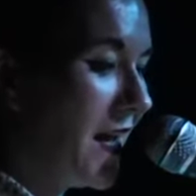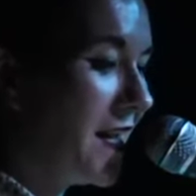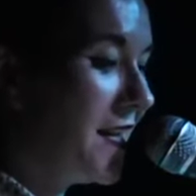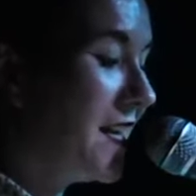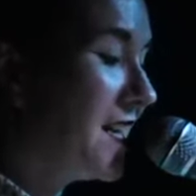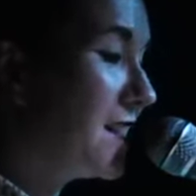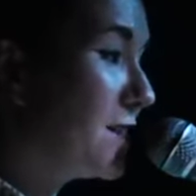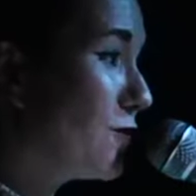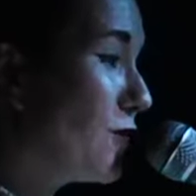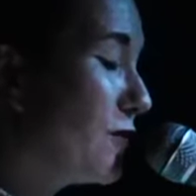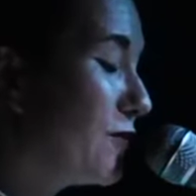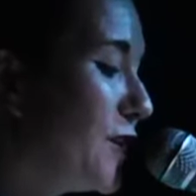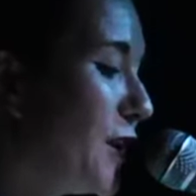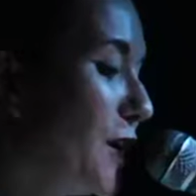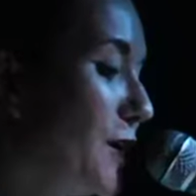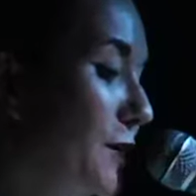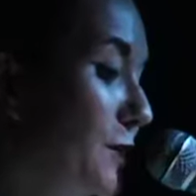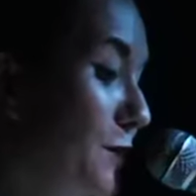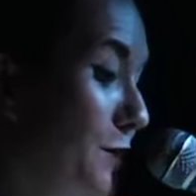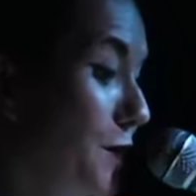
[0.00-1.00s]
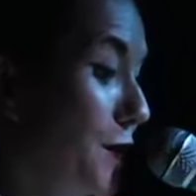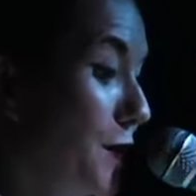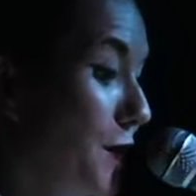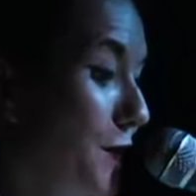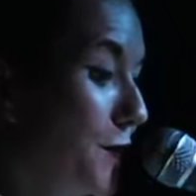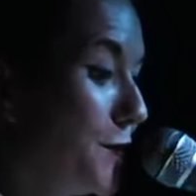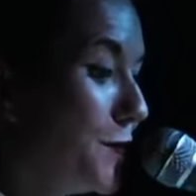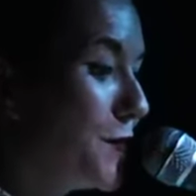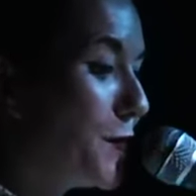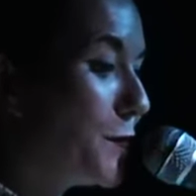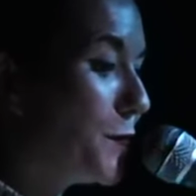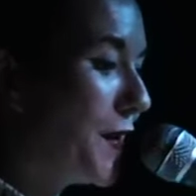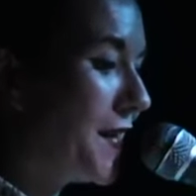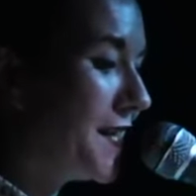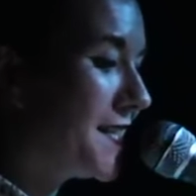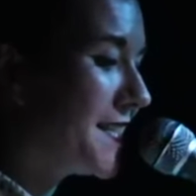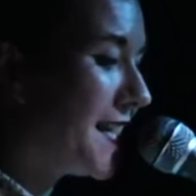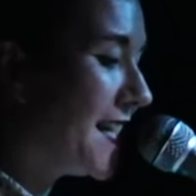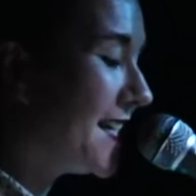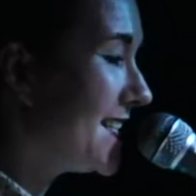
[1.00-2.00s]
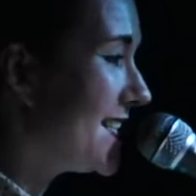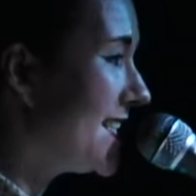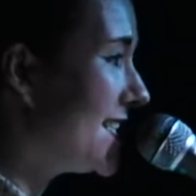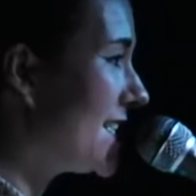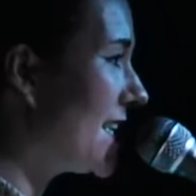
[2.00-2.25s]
Neither of you knew that when a daisy